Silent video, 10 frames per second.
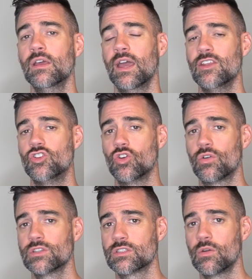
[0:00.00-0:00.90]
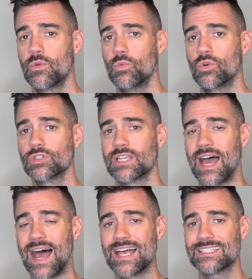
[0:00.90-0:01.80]
Endurance Zone Rewards,
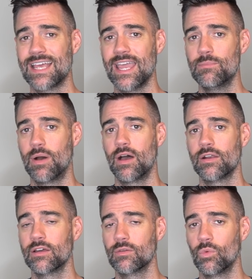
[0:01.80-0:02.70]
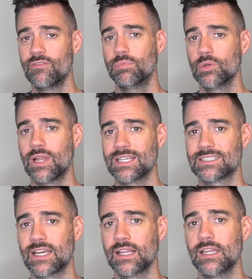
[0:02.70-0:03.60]
as a partner with Blue Light
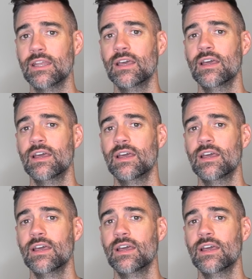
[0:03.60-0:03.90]
Cycling,